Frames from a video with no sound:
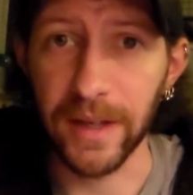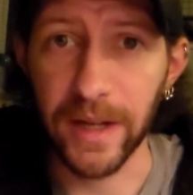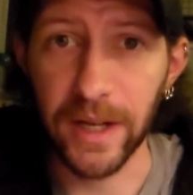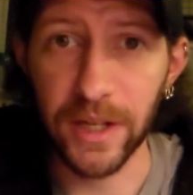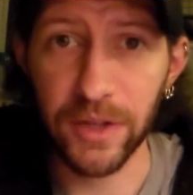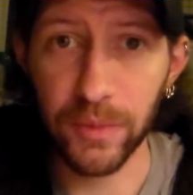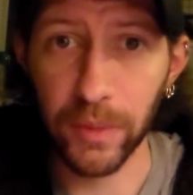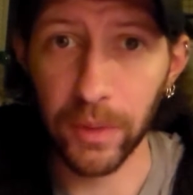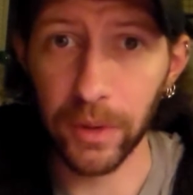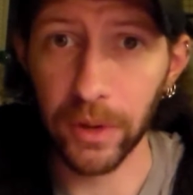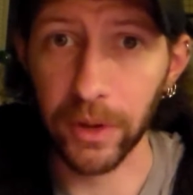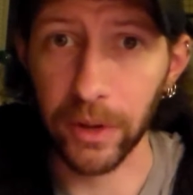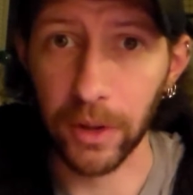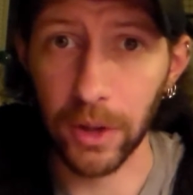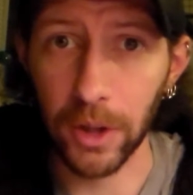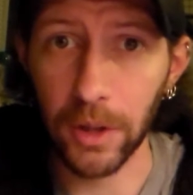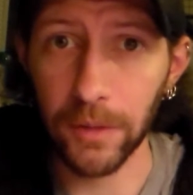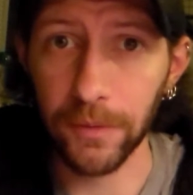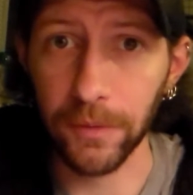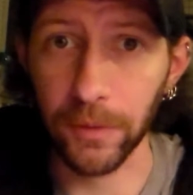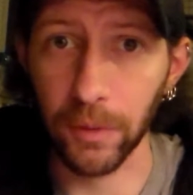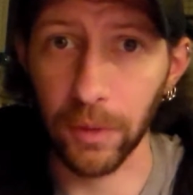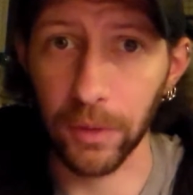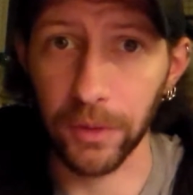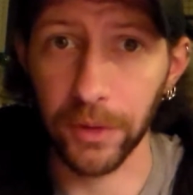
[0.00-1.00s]
it's really
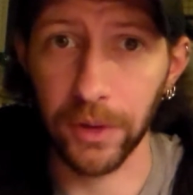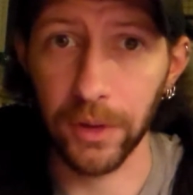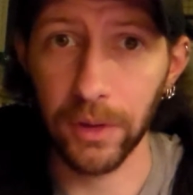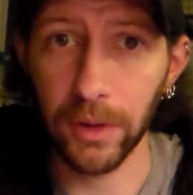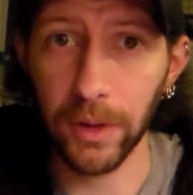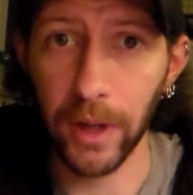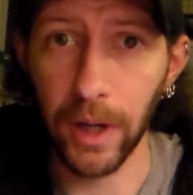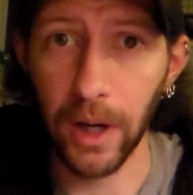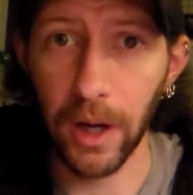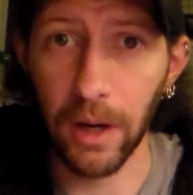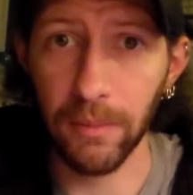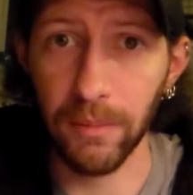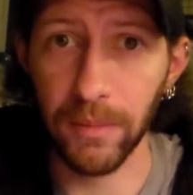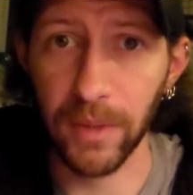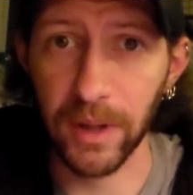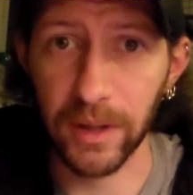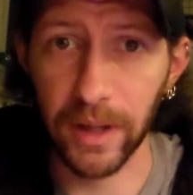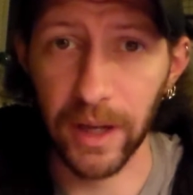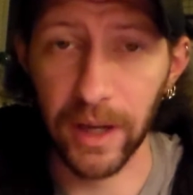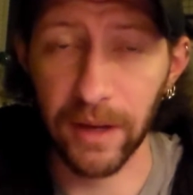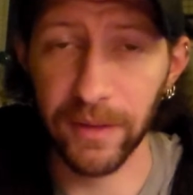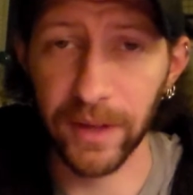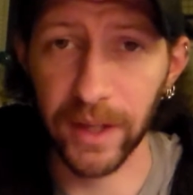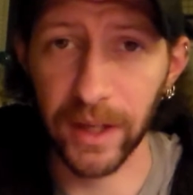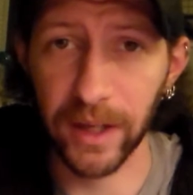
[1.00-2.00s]
hurtful. And do you know how mu-
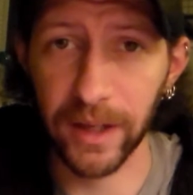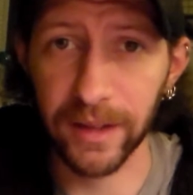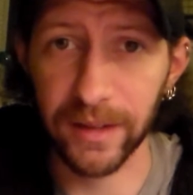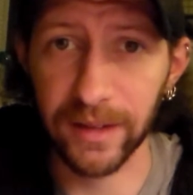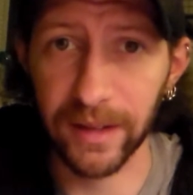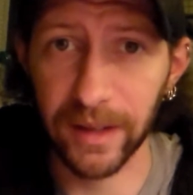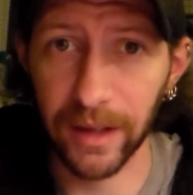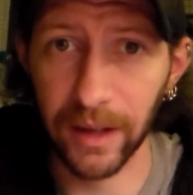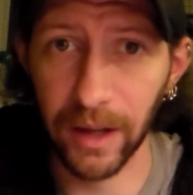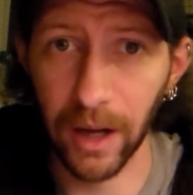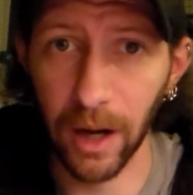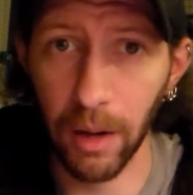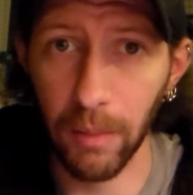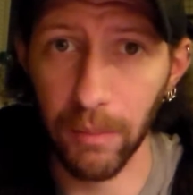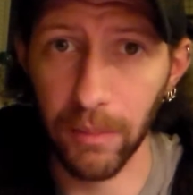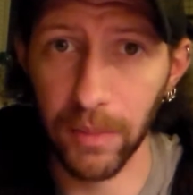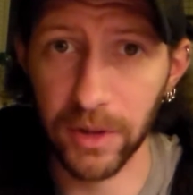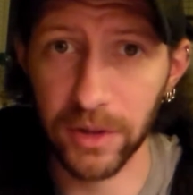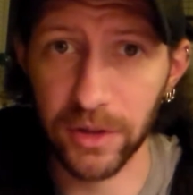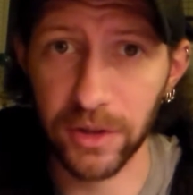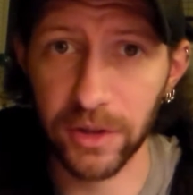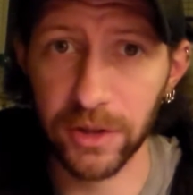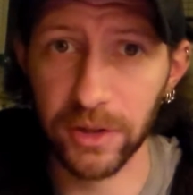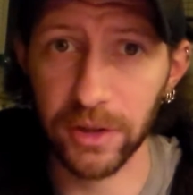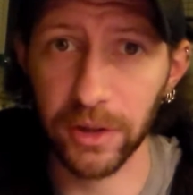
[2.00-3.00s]
have any idea how
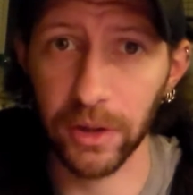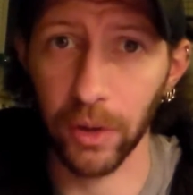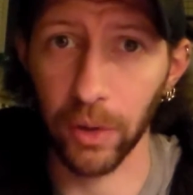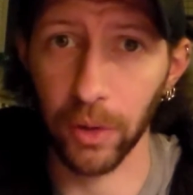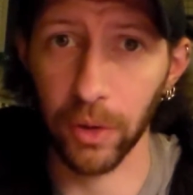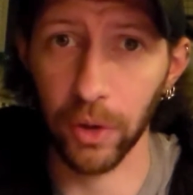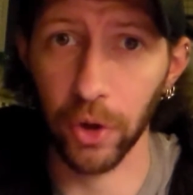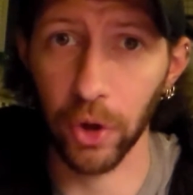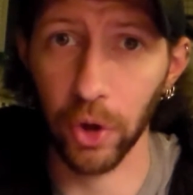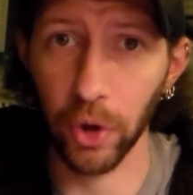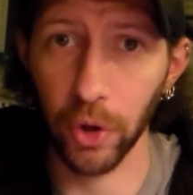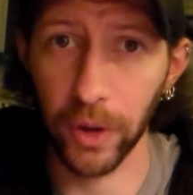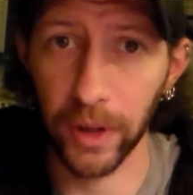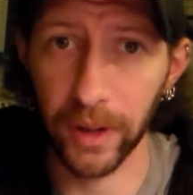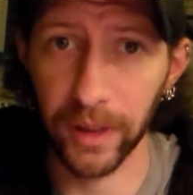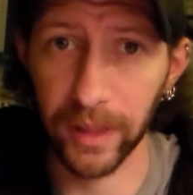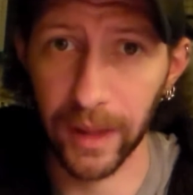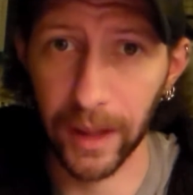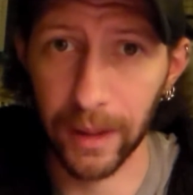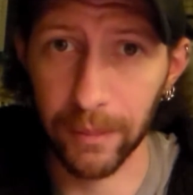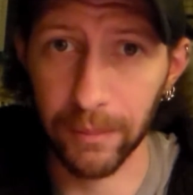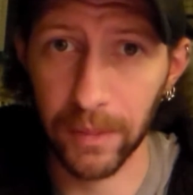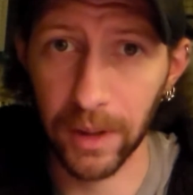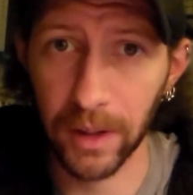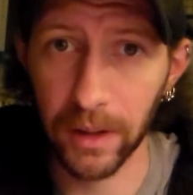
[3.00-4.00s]
much you're
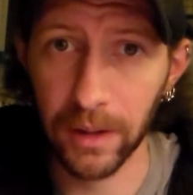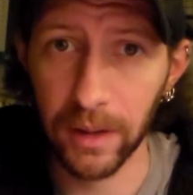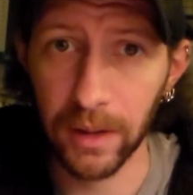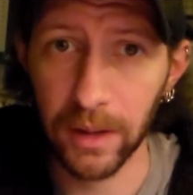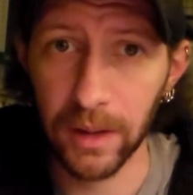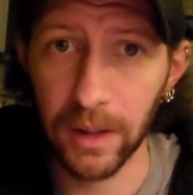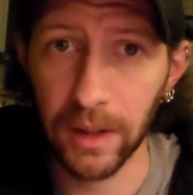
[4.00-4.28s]
hurting them?